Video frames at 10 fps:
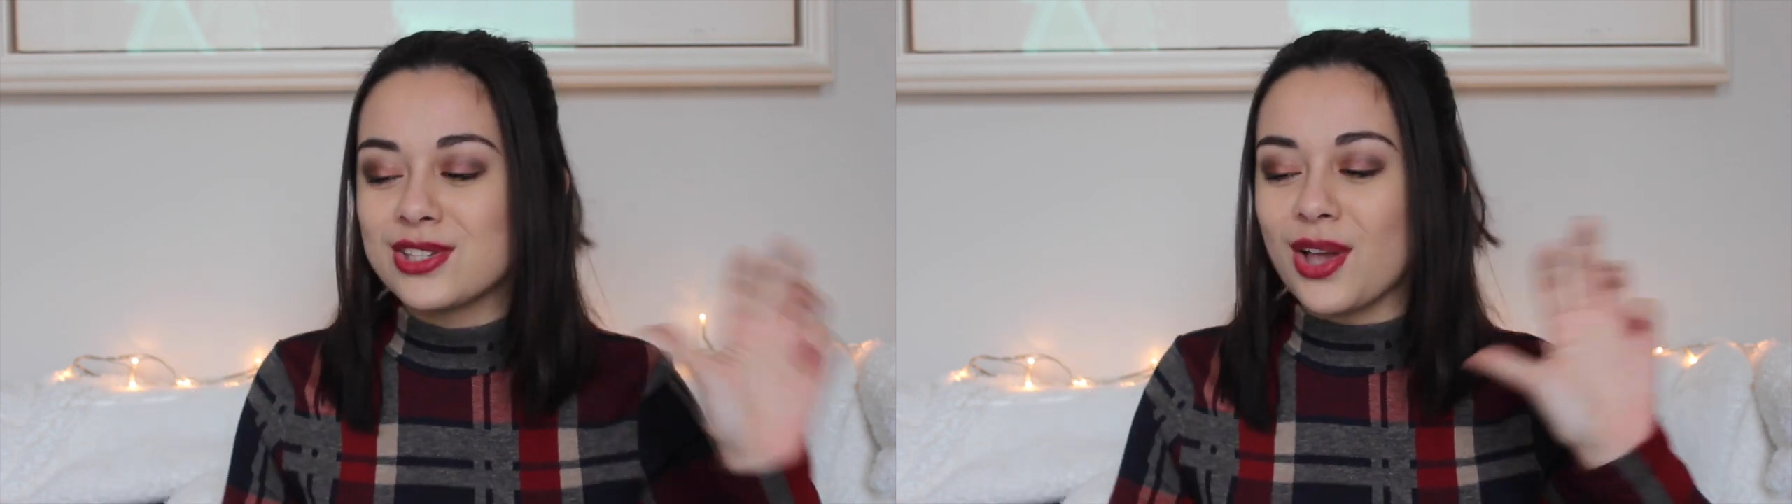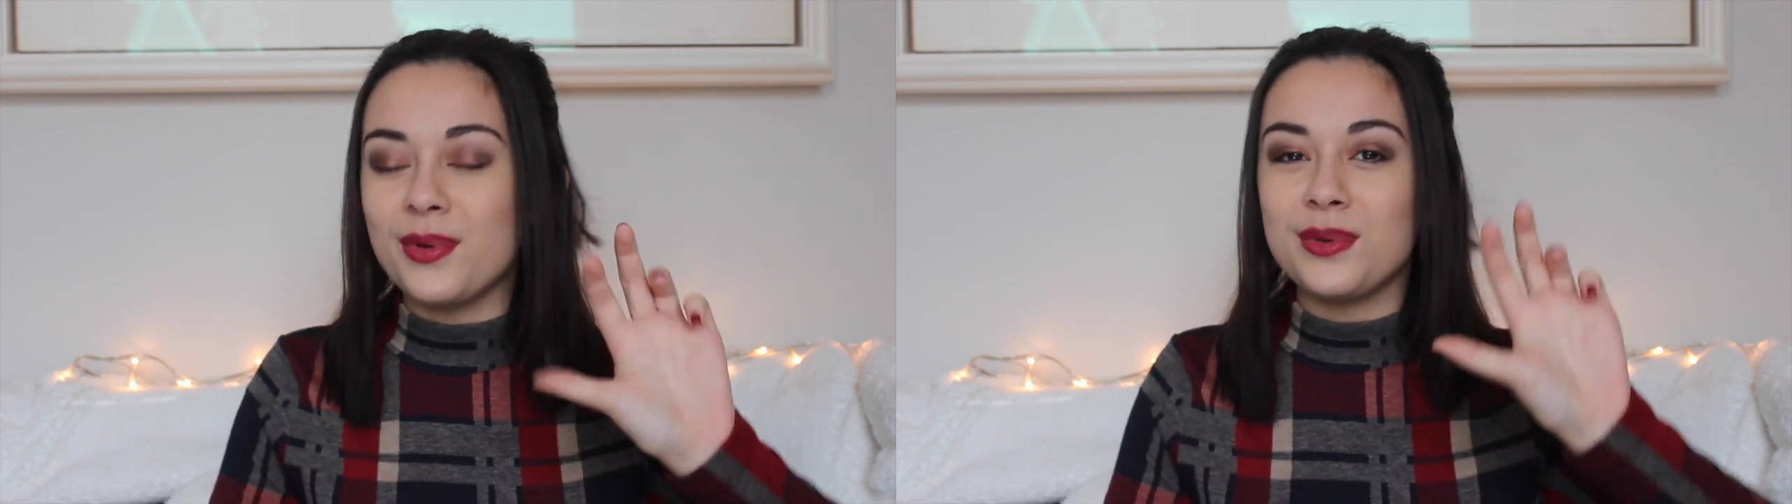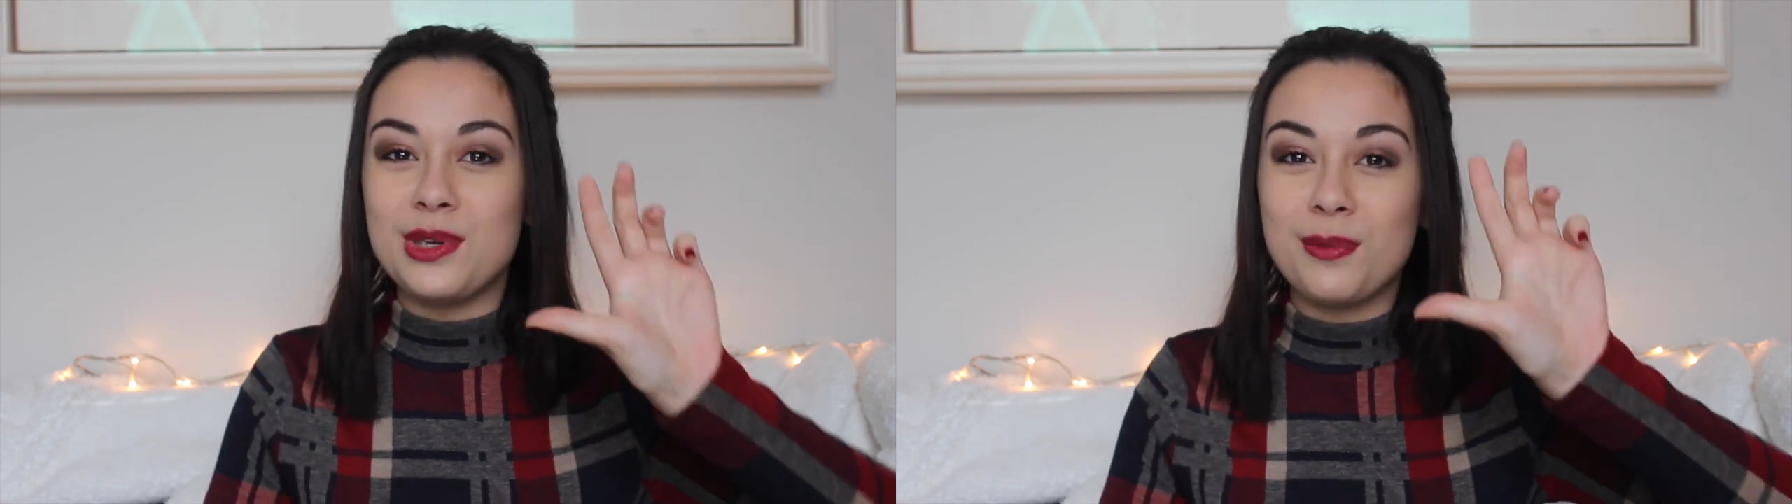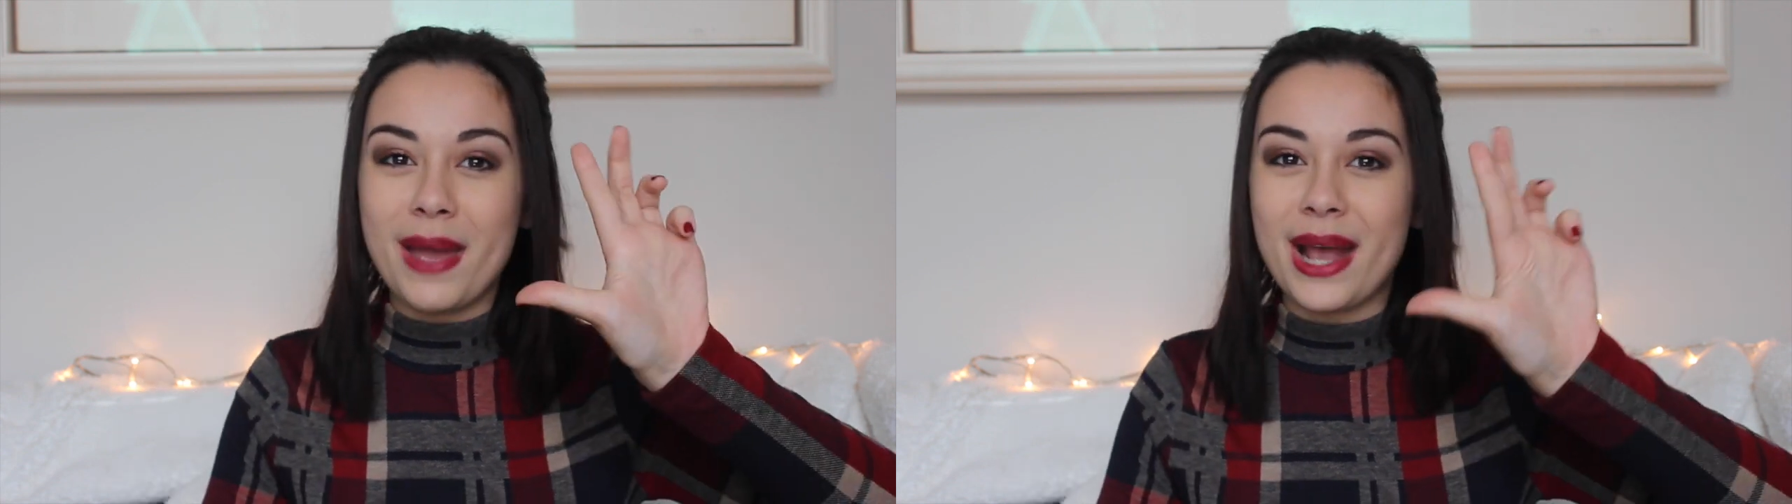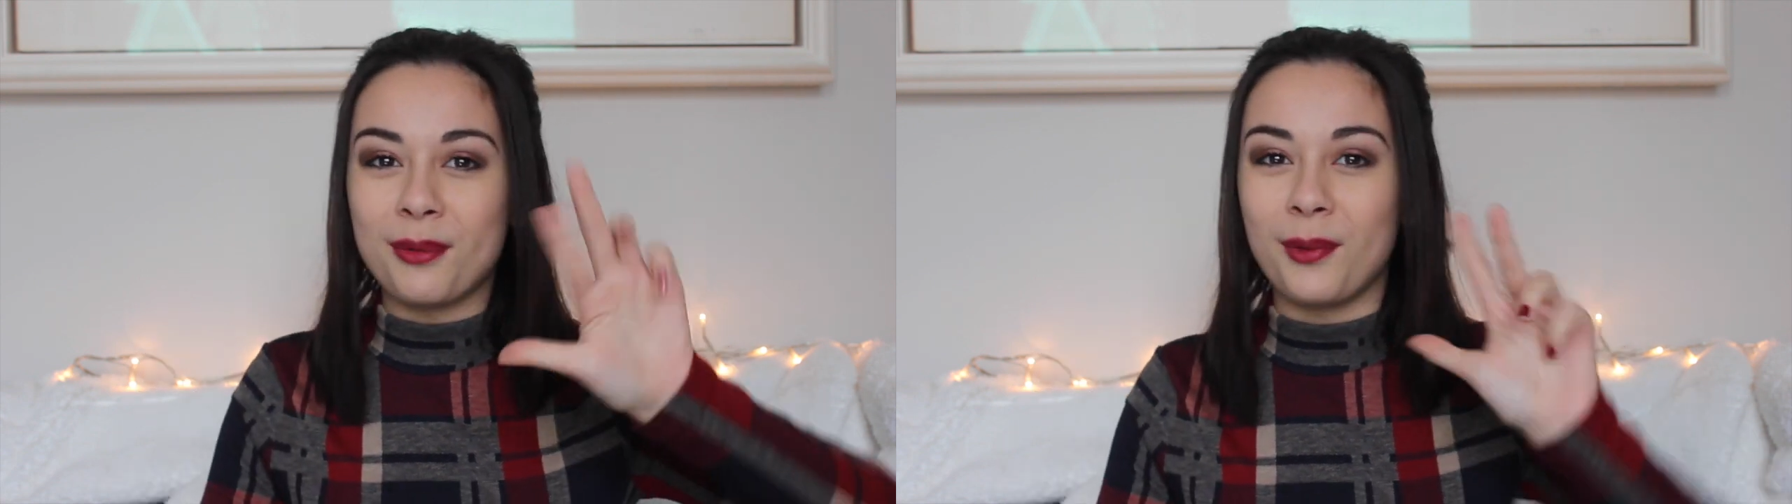So you
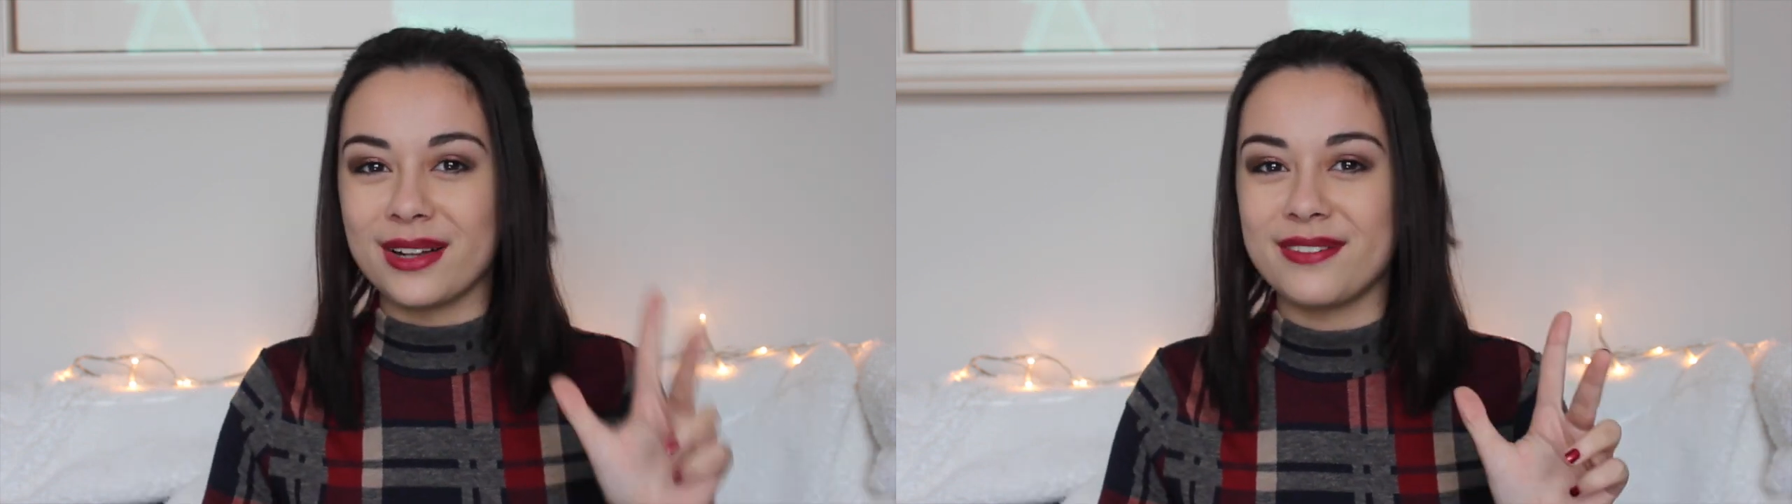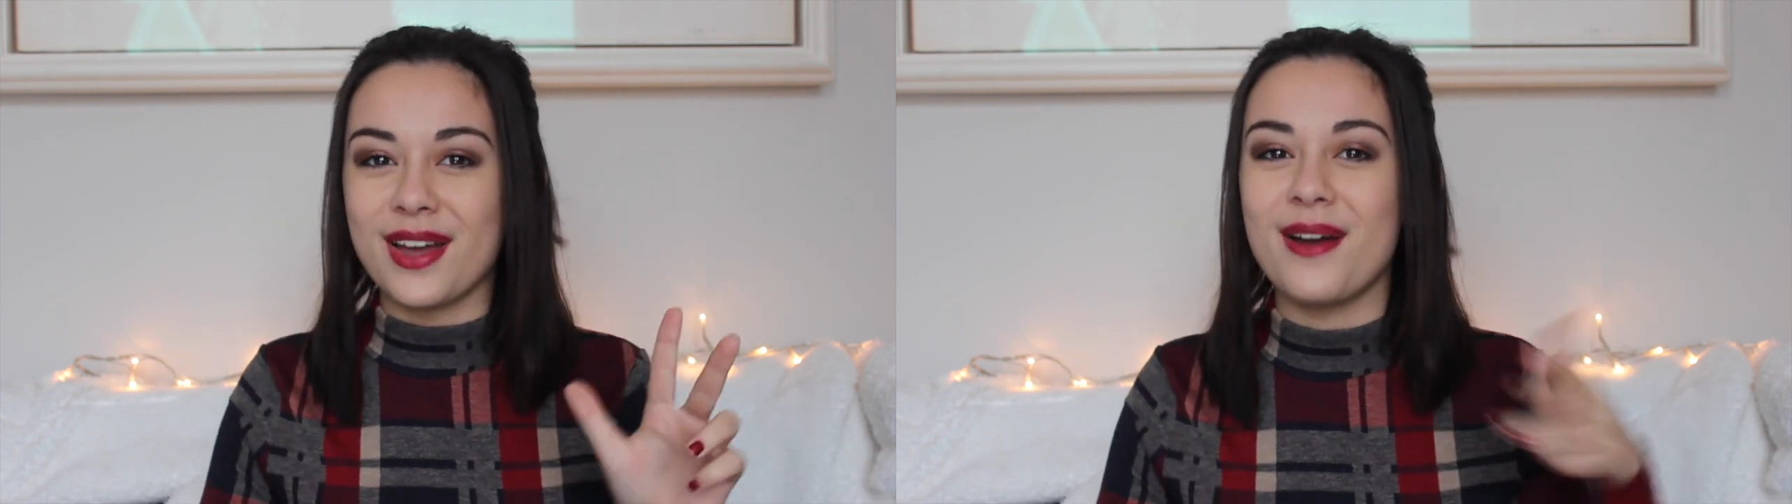pick one of